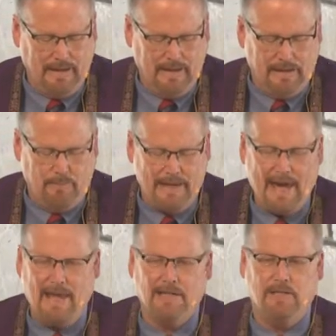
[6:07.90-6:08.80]
The
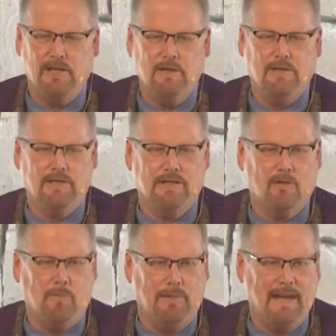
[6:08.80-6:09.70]
Beatitudes,
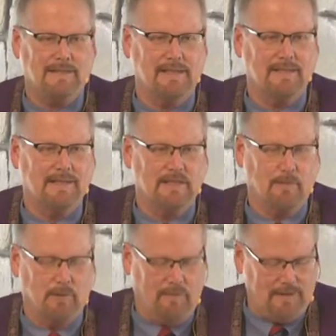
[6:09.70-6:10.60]
or blessings, is a
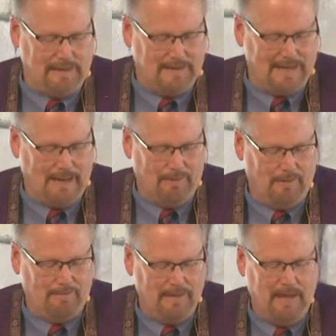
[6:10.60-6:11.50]
perfect example.
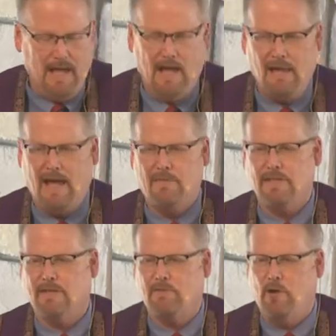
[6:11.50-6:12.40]
A lot of
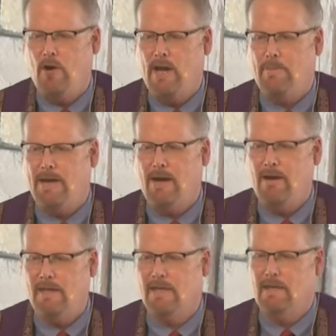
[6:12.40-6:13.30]
us have grown up
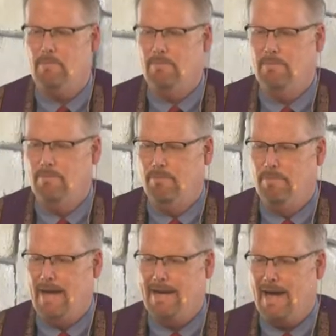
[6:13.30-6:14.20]
hearing the
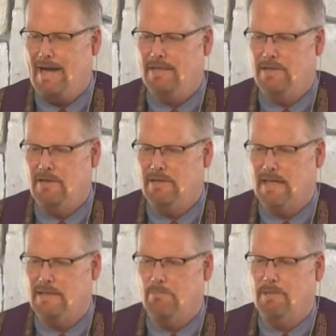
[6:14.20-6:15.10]
Beatitudes,
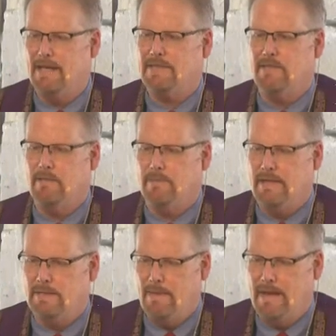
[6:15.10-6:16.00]
as in, blessed are the
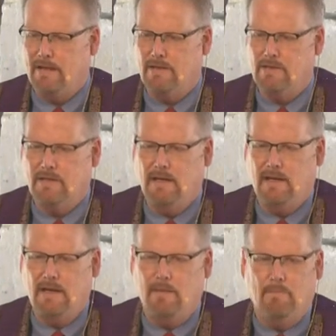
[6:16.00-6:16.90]
peacemakers,
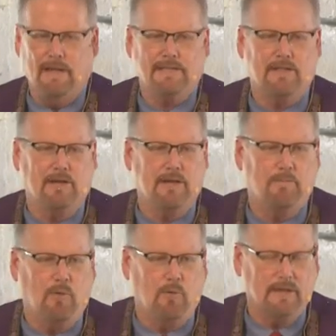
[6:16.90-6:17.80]
blessed are the
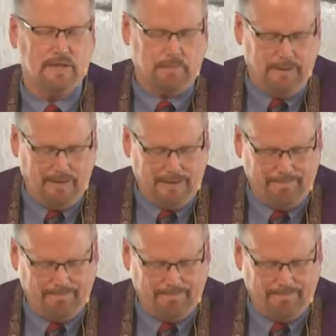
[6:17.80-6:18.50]
poor in spirit.